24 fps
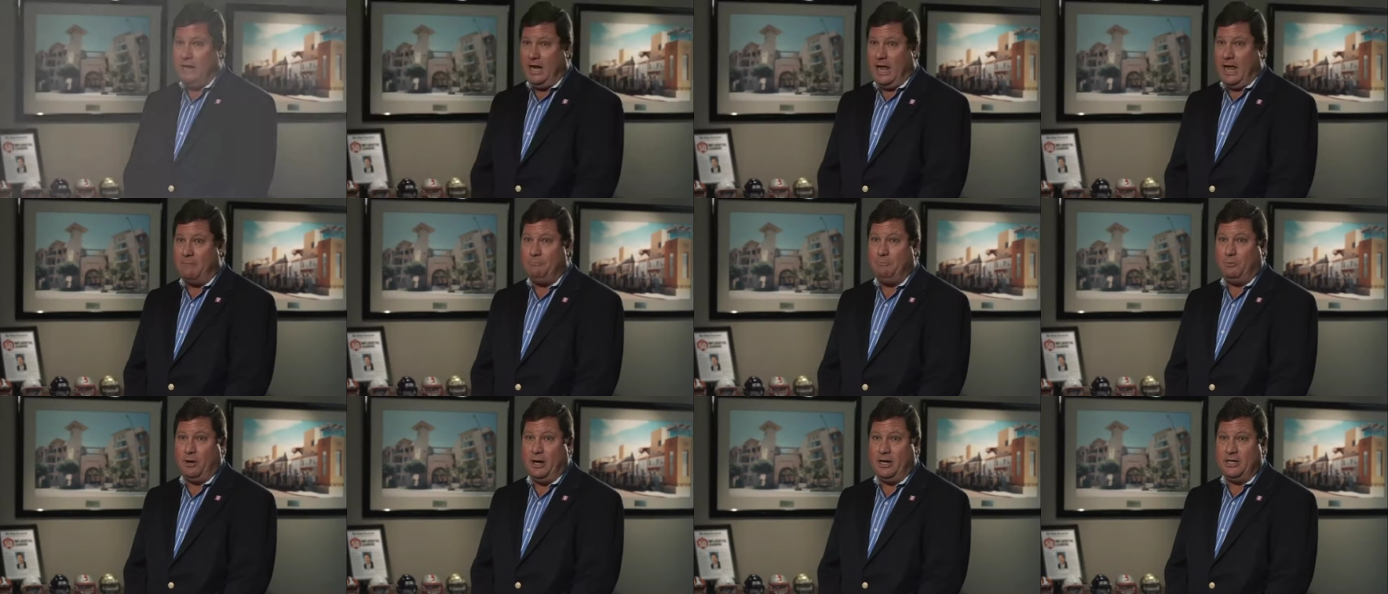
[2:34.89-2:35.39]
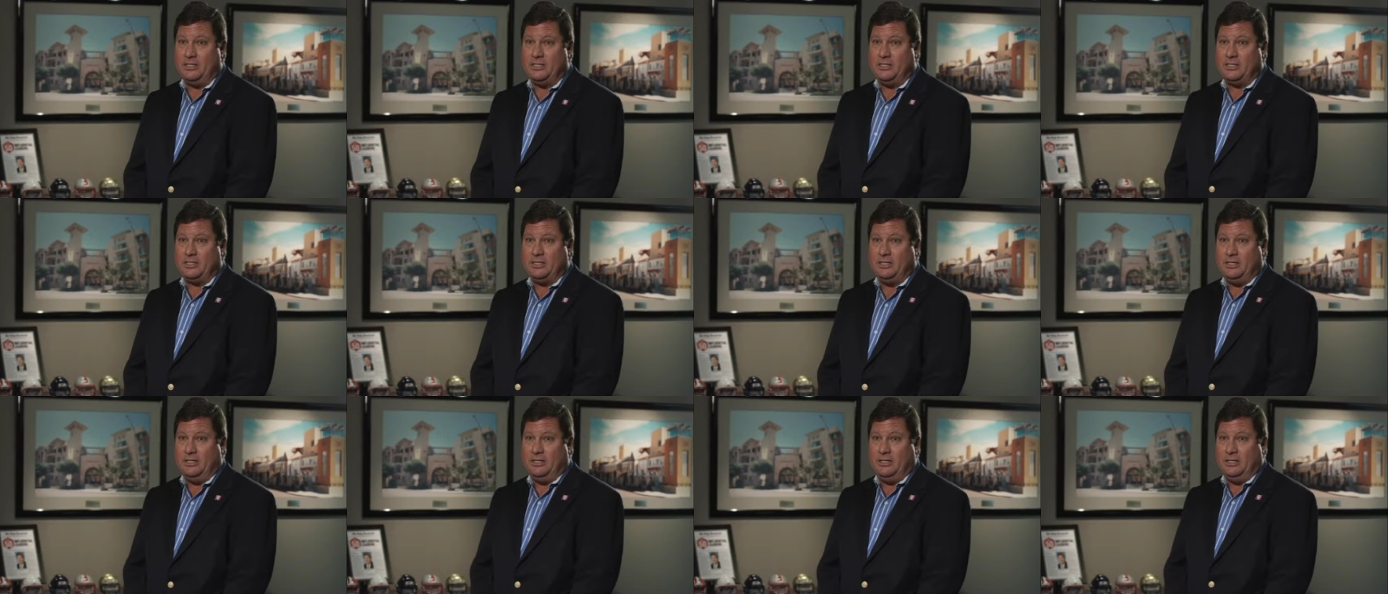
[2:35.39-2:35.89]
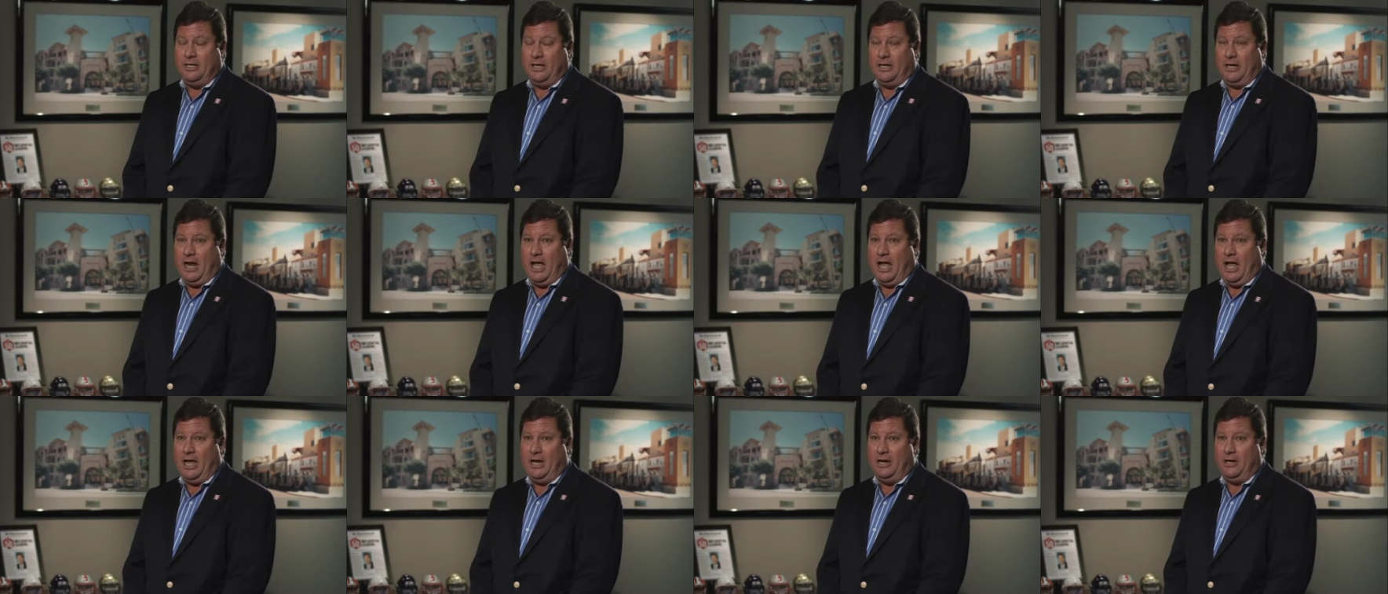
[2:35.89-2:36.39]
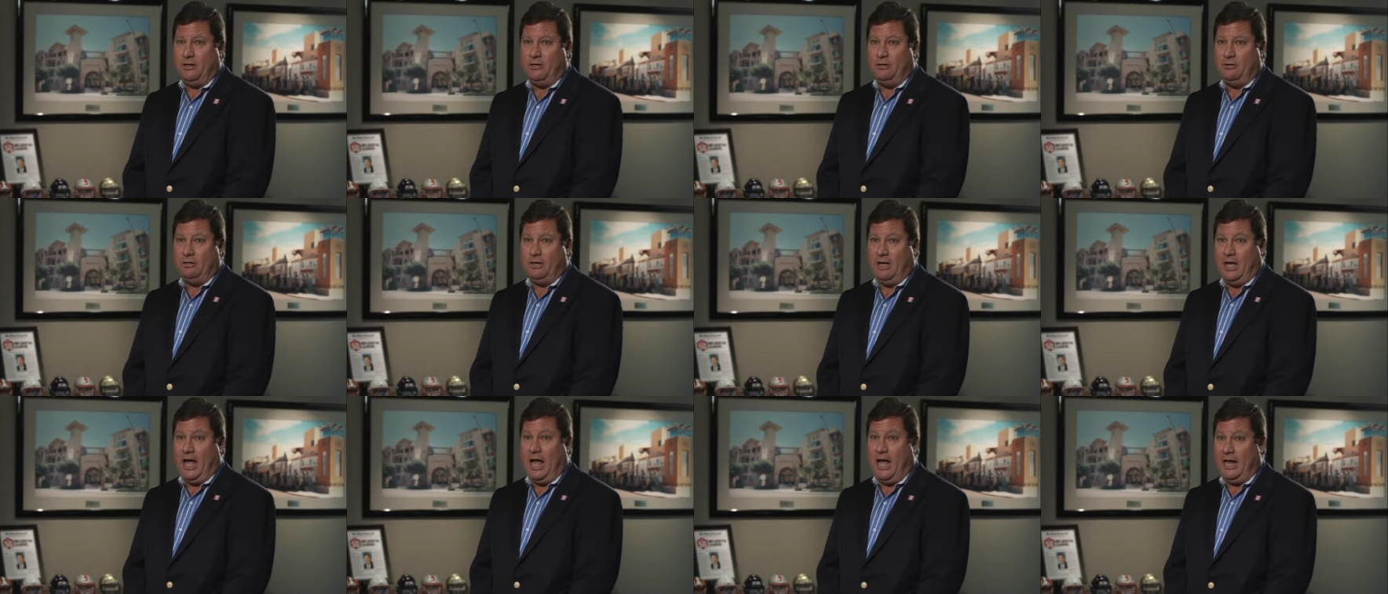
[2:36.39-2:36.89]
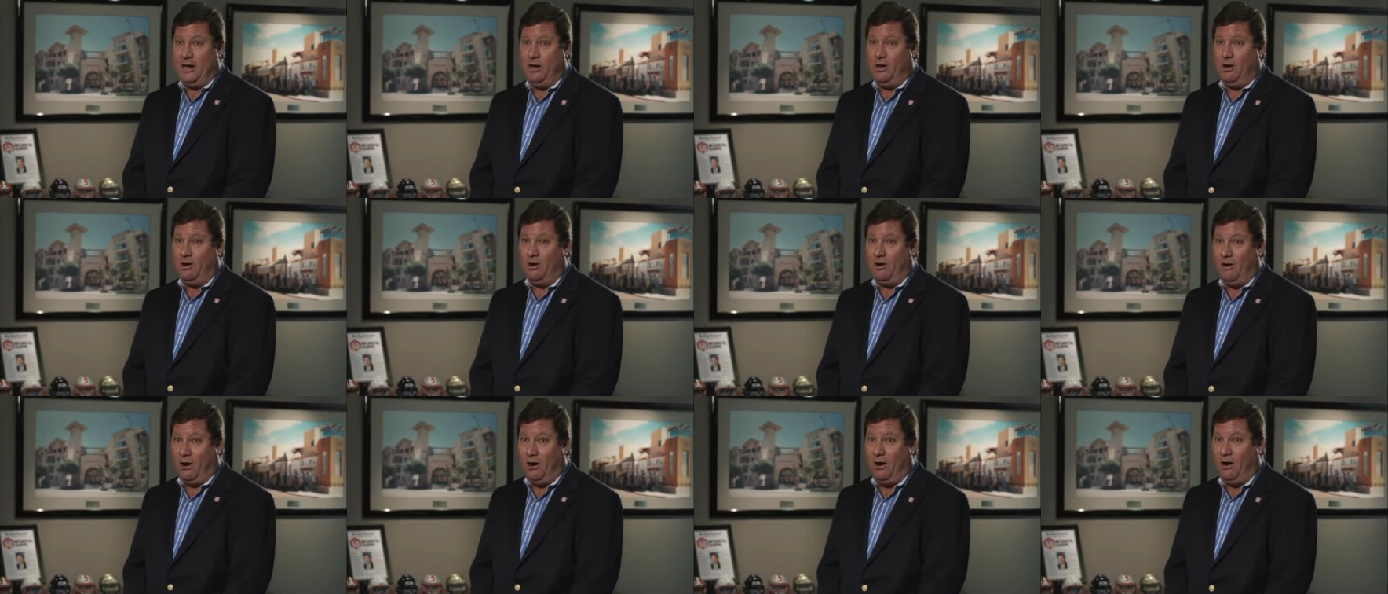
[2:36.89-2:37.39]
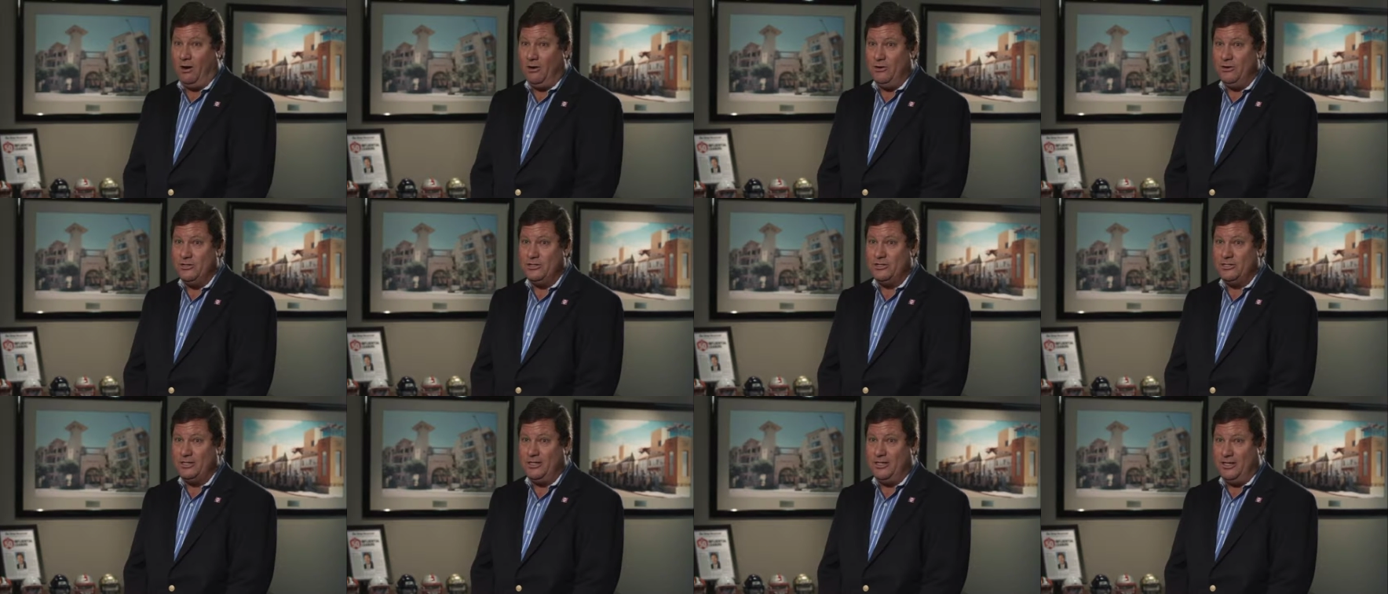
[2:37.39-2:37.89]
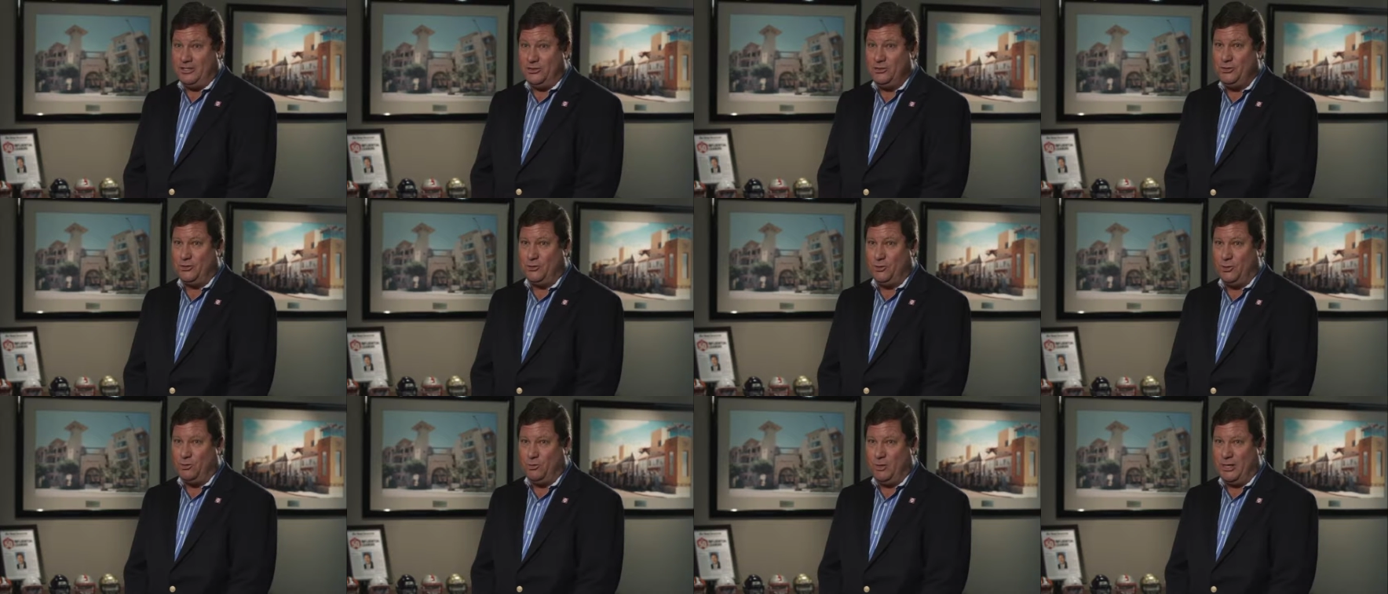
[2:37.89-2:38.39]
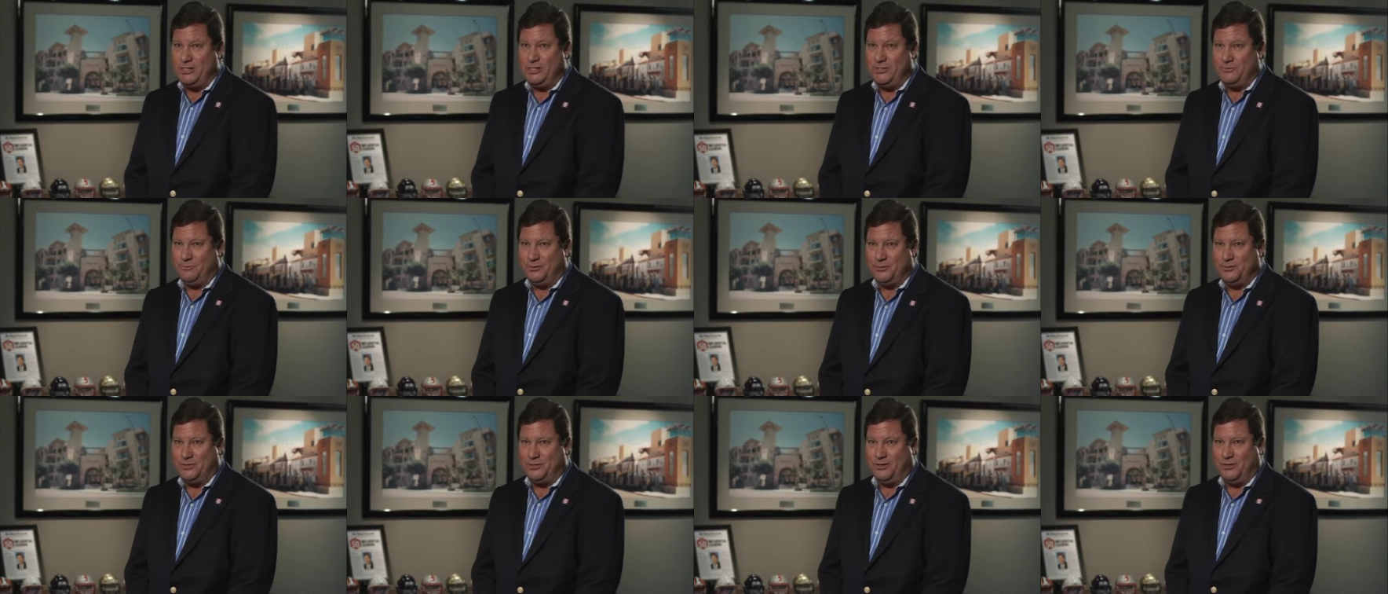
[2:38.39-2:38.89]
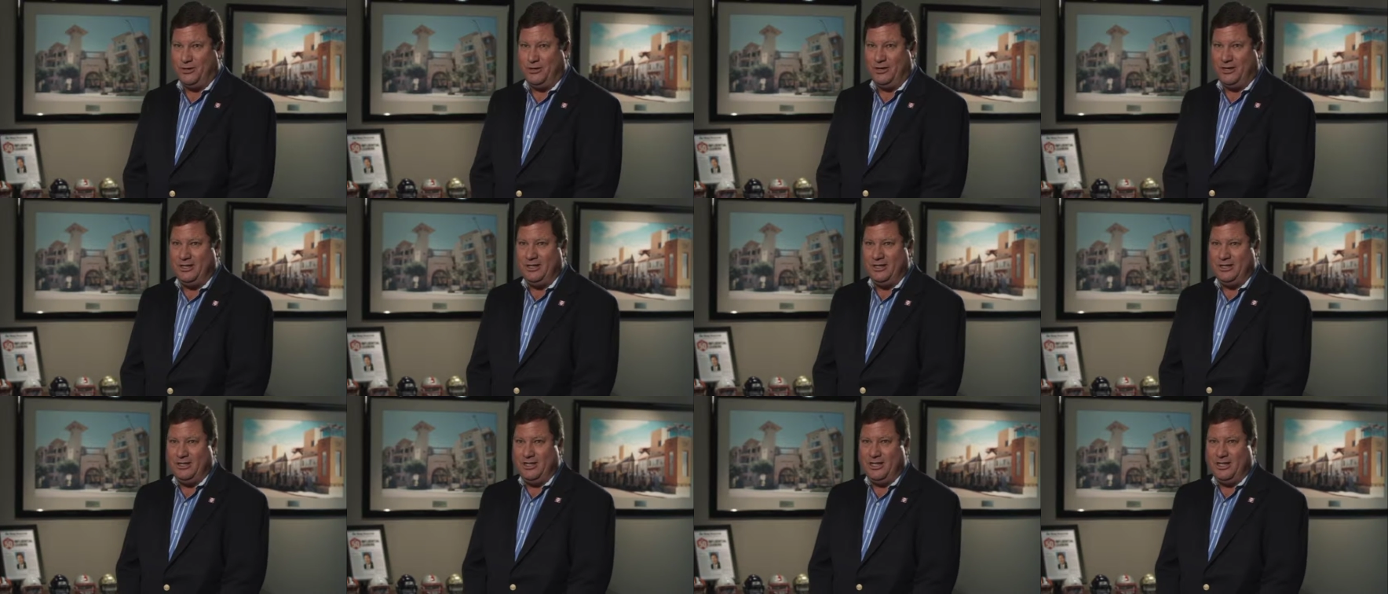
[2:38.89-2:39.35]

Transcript: cap rates and higher IRRs, internal rates of return,